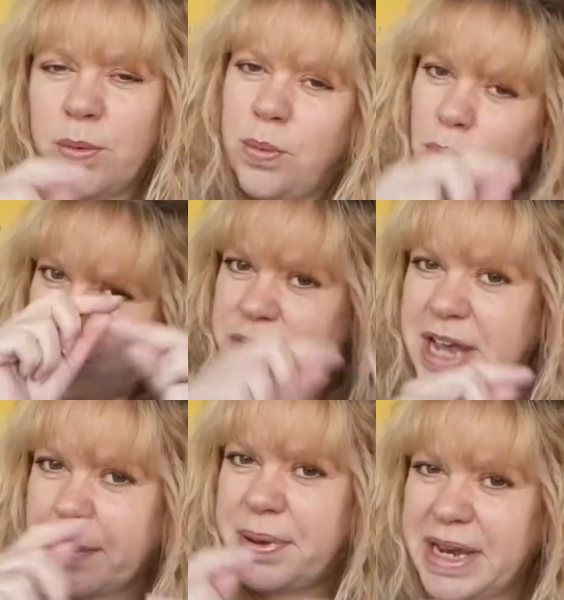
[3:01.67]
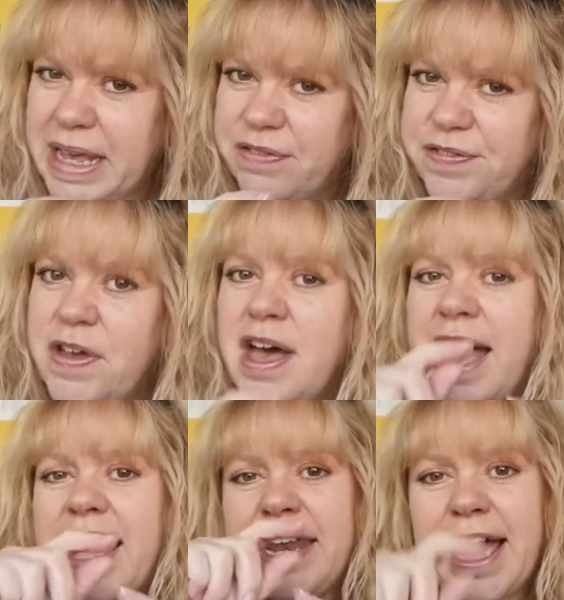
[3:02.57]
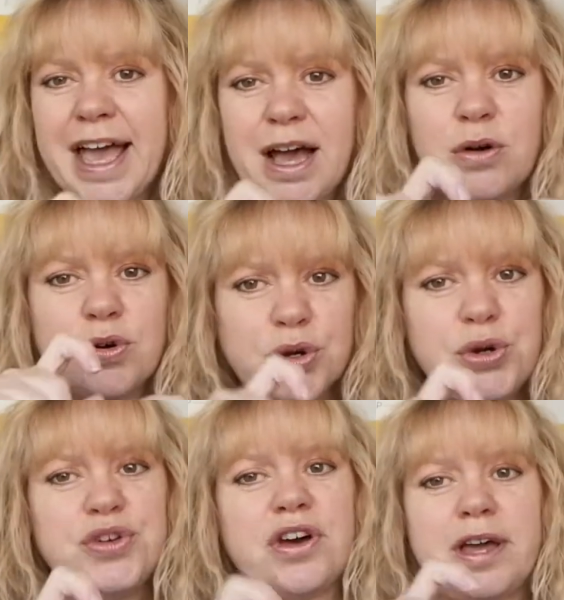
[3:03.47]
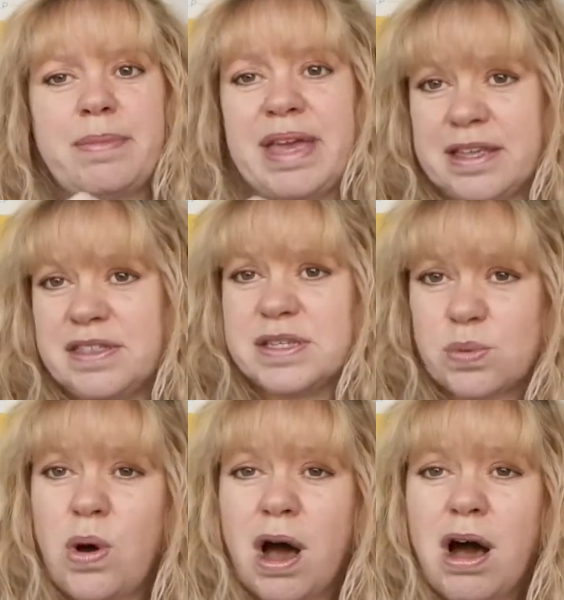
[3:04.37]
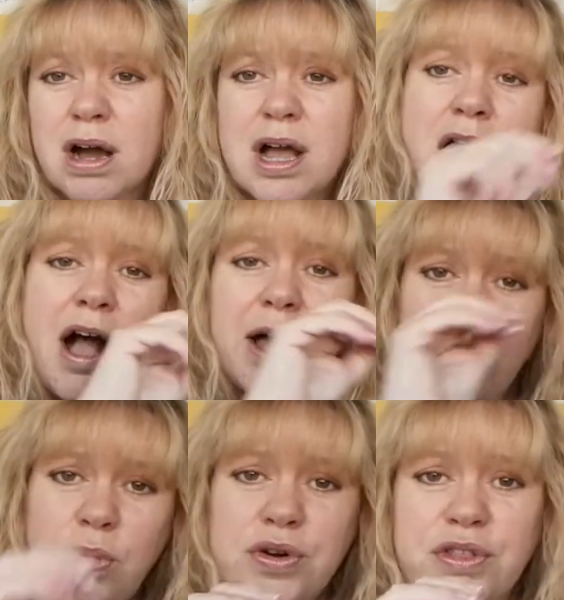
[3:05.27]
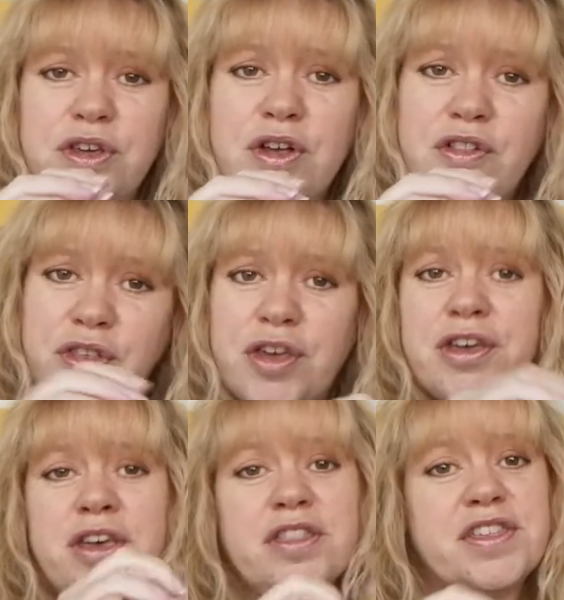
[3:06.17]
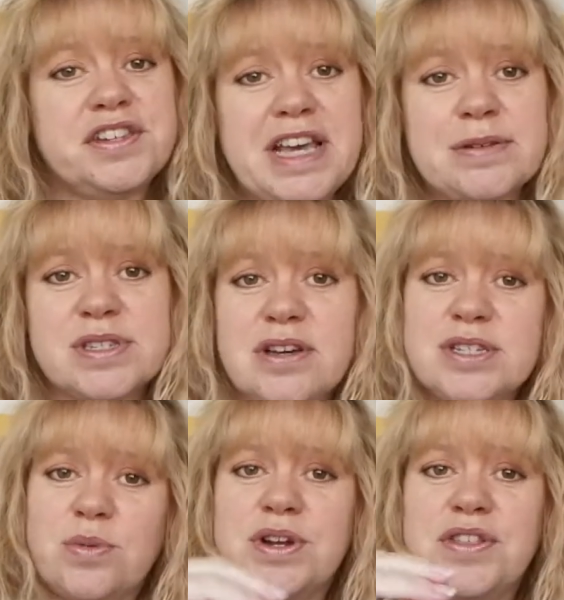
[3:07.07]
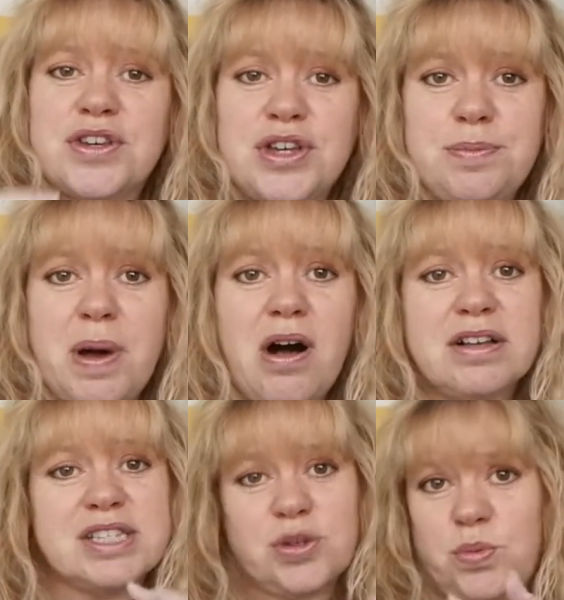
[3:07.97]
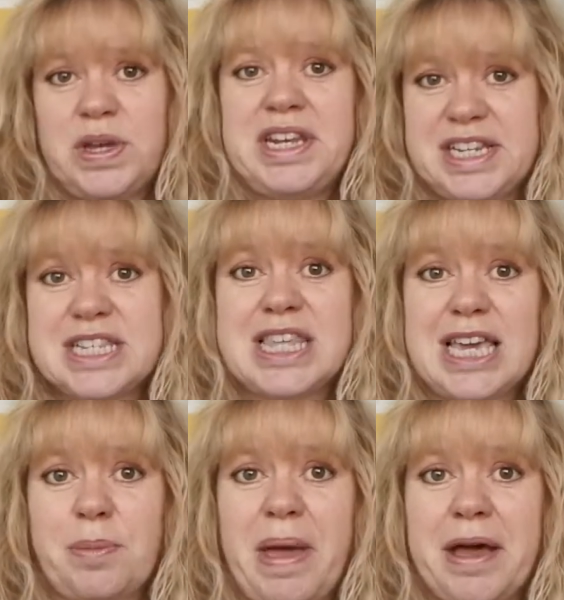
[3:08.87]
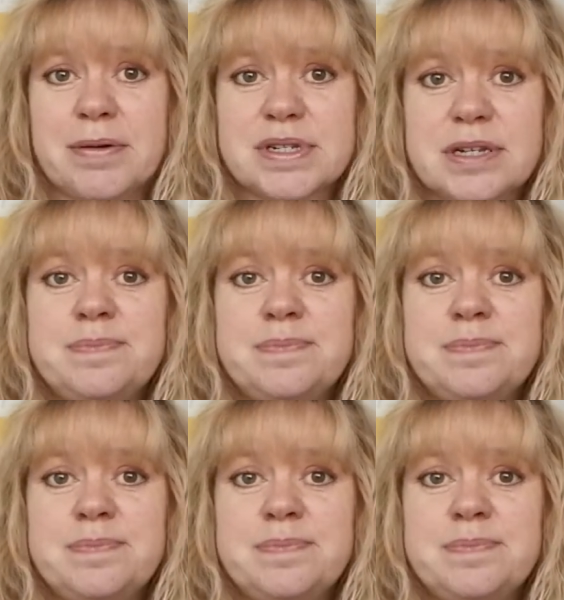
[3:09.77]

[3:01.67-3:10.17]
what would happen if, and how could I make this work, and what are the downsides, what are the good parts that we need to think about.